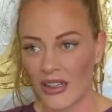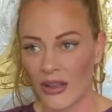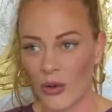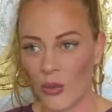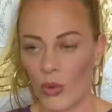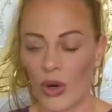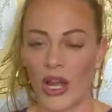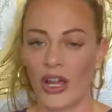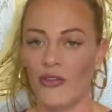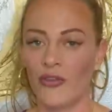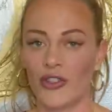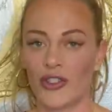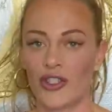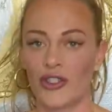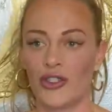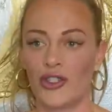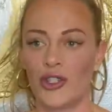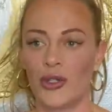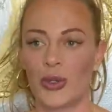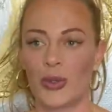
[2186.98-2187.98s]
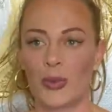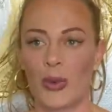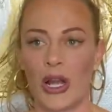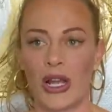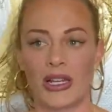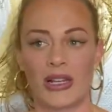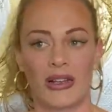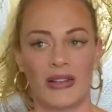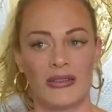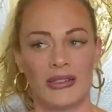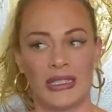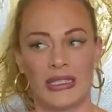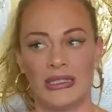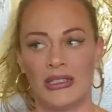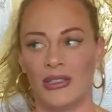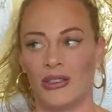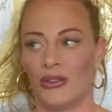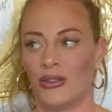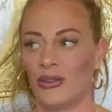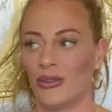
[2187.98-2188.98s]
When I first heard she was pregnant, I was like,
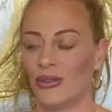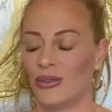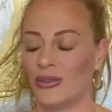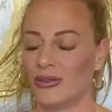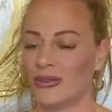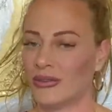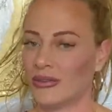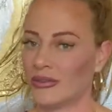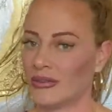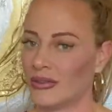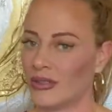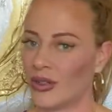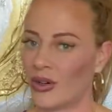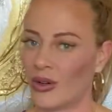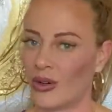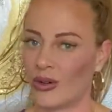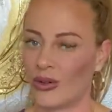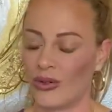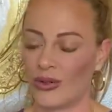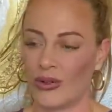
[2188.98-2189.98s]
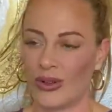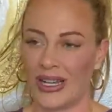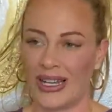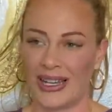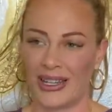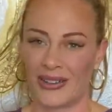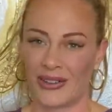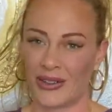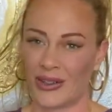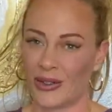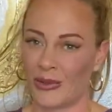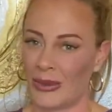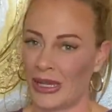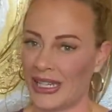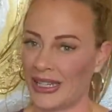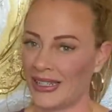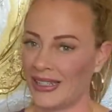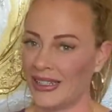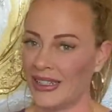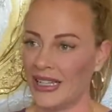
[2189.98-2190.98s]
dude, no, I don't know,
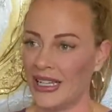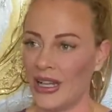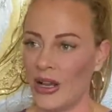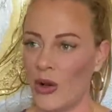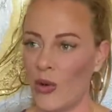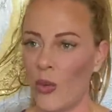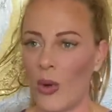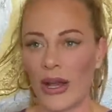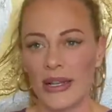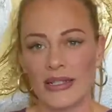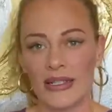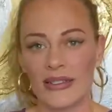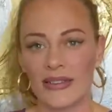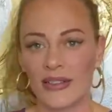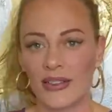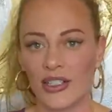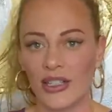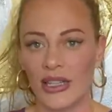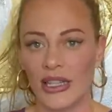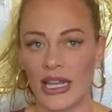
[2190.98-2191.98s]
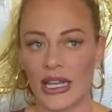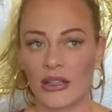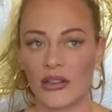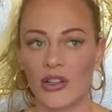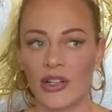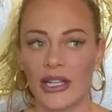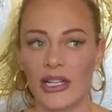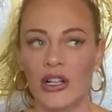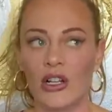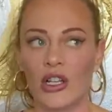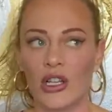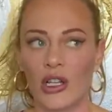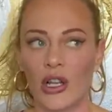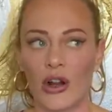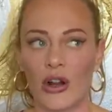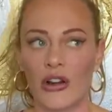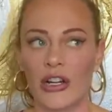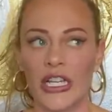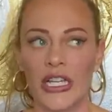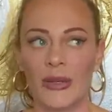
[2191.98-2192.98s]
man. Why is this a good thing? Look at
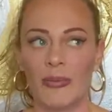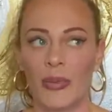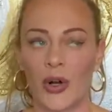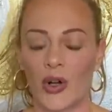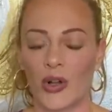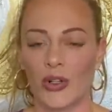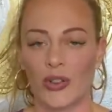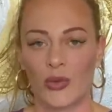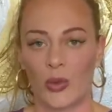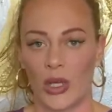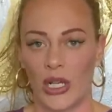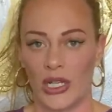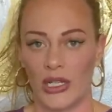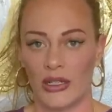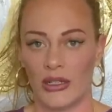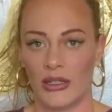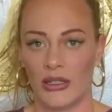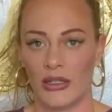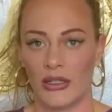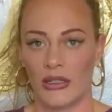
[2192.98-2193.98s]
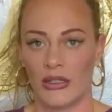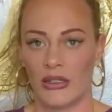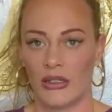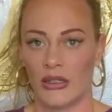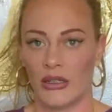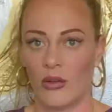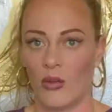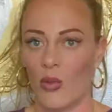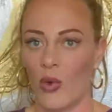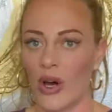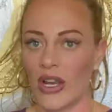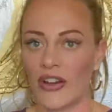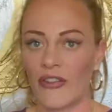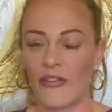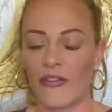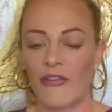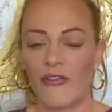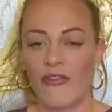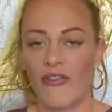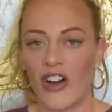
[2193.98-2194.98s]
Hilaria Baldwin. What a
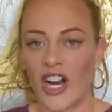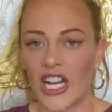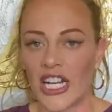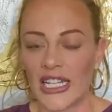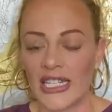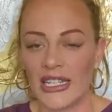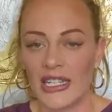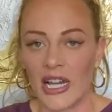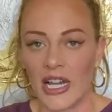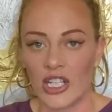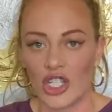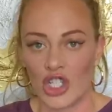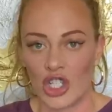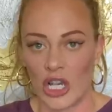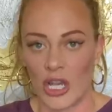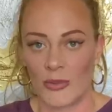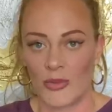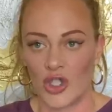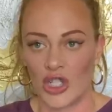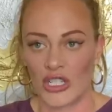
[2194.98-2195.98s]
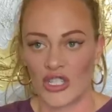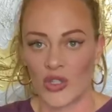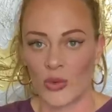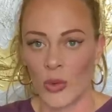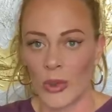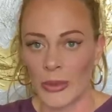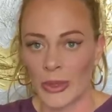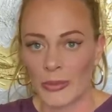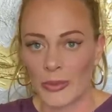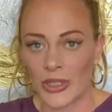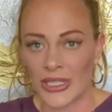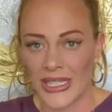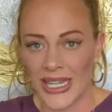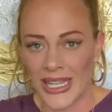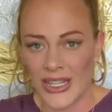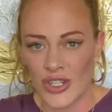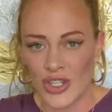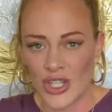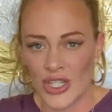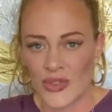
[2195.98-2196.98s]
fucking nut job she is. The woman
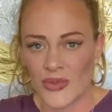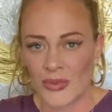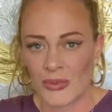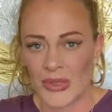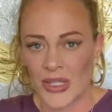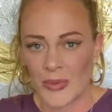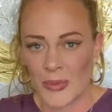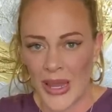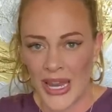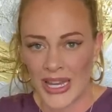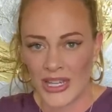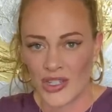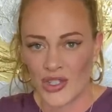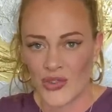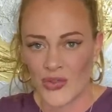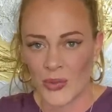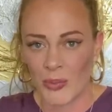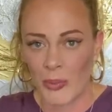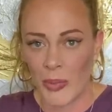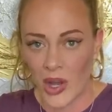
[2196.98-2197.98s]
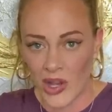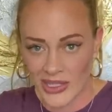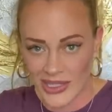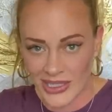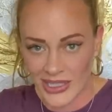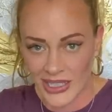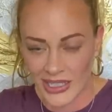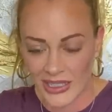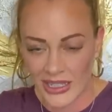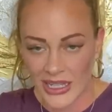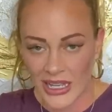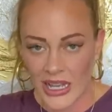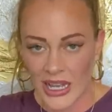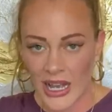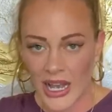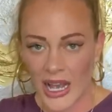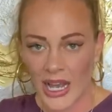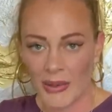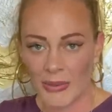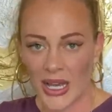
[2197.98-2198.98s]
pretends she's from Spain. She's from Boston.
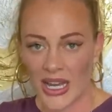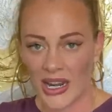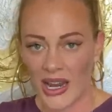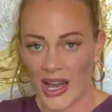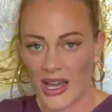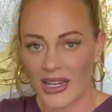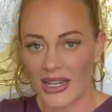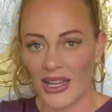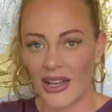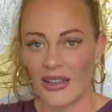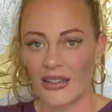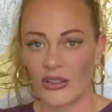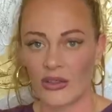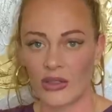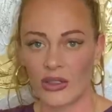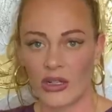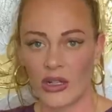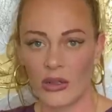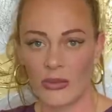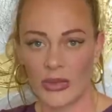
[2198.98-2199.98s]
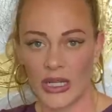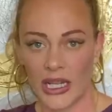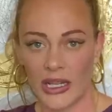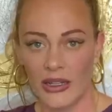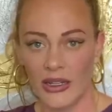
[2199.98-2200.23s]
I'm Hilaria Cocombre.